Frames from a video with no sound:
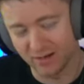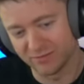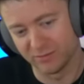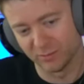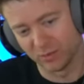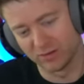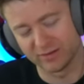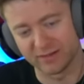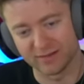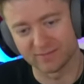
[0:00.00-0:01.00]
off the board,
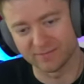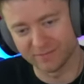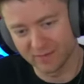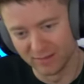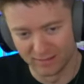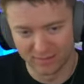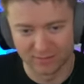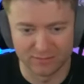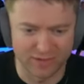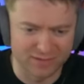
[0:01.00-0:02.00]
and then
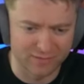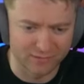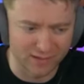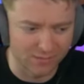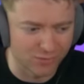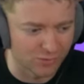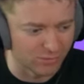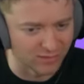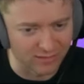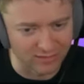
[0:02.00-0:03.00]
the rest of the game should
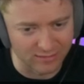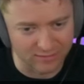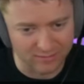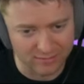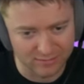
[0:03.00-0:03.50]
be